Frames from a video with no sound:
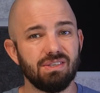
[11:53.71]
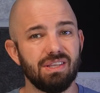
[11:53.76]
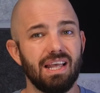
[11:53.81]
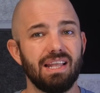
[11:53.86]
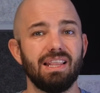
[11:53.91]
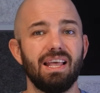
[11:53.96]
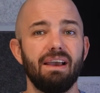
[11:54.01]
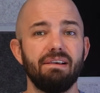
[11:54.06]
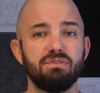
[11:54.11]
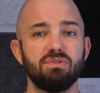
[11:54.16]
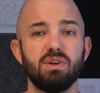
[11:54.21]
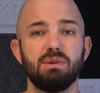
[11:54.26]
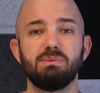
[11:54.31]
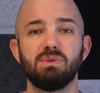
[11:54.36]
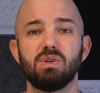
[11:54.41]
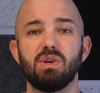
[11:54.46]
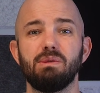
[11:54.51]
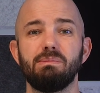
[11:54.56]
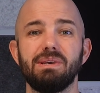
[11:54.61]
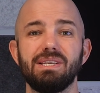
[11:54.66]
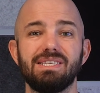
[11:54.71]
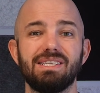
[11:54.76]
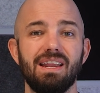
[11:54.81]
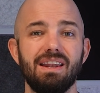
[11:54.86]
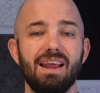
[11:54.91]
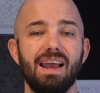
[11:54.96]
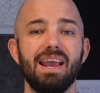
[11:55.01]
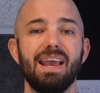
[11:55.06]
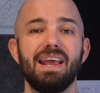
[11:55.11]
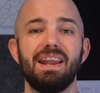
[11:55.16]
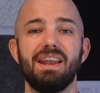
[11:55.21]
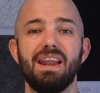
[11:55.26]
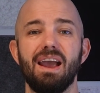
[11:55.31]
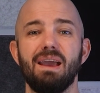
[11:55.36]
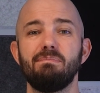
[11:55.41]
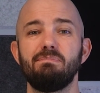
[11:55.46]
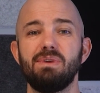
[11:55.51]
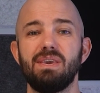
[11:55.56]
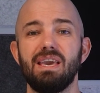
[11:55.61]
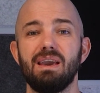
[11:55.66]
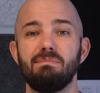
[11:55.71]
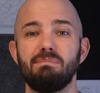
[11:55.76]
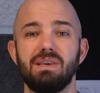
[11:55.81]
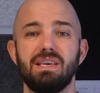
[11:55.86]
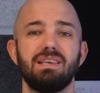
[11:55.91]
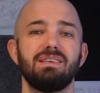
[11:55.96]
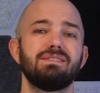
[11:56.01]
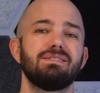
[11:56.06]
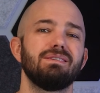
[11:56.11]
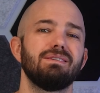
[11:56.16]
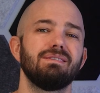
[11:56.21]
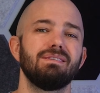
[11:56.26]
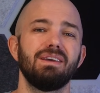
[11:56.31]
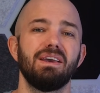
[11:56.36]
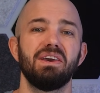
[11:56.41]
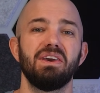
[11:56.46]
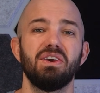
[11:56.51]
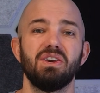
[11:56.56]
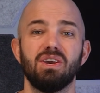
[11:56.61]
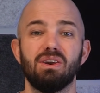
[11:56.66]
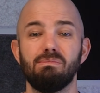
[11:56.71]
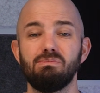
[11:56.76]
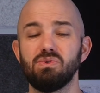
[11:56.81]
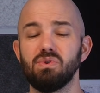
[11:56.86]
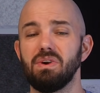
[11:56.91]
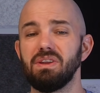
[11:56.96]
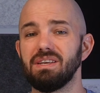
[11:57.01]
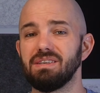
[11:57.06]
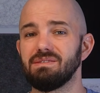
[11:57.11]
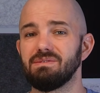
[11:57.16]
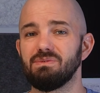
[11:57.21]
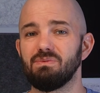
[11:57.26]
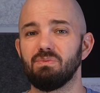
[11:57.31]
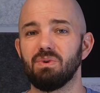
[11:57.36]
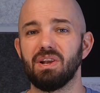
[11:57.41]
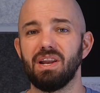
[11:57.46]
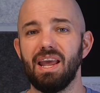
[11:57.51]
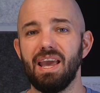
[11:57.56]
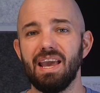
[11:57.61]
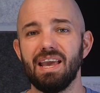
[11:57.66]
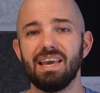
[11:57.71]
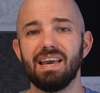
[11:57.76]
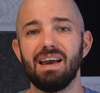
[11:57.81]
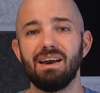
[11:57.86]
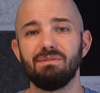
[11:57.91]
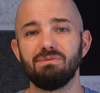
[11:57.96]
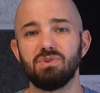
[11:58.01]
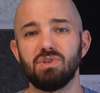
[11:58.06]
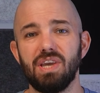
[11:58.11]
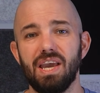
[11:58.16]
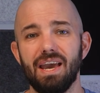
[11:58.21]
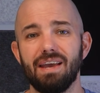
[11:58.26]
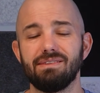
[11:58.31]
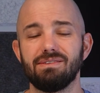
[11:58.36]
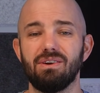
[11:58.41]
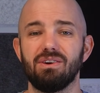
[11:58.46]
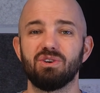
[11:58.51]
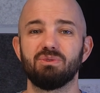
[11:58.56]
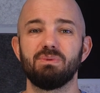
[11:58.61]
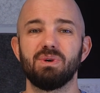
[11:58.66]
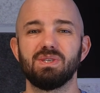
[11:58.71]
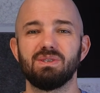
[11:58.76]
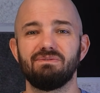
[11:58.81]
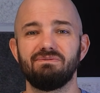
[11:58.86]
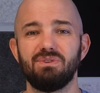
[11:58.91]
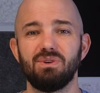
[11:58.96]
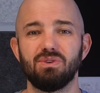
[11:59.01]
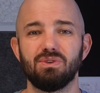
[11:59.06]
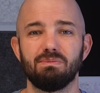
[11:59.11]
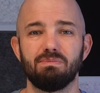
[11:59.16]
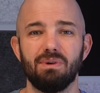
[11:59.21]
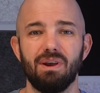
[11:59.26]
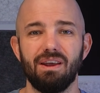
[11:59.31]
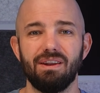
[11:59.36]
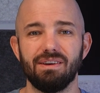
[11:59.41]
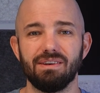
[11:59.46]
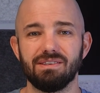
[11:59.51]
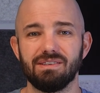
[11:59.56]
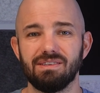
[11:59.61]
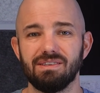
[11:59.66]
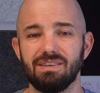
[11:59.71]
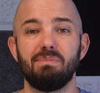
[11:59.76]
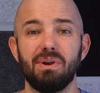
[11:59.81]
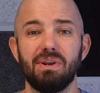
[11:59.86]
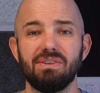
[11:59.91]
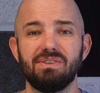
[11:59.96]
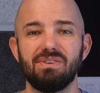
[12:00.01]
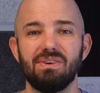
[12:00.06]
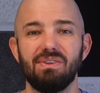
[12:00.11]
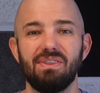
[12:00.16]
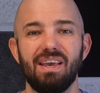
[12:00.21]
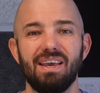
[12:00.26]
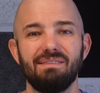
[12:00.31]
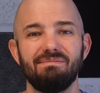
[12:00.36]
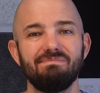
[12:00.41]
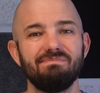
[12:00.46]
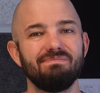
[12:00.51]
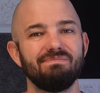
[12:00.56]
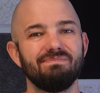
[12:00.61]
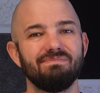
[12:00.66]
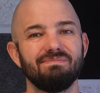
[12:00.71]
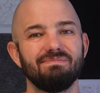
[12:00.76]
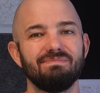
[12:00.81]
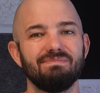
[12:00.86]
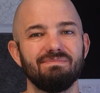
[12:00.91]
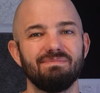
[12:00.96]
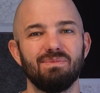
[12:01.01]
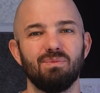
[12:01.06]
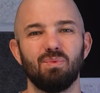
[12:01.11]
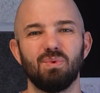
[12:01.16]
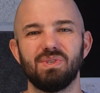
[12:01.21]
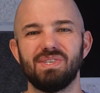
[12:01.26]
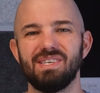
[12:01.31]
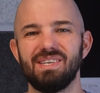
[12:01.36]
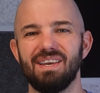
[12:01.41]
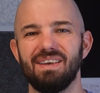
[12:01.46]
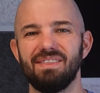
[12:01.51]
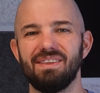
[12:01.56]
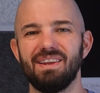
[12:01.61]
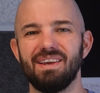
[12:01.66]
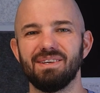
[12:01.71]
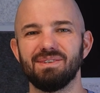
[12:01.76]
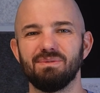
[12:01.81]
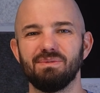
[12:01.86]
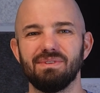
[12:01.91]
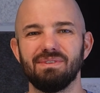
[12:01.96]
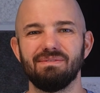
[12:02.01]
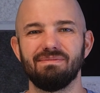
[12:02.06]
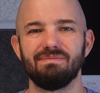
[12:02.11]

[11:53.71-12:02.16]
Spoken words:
so that live stream is gonna be tonight at 9 p.m. Eastern. Come join us. We're gonna hang out, chat, talk about some future products. But until then, we'll see you on the next one.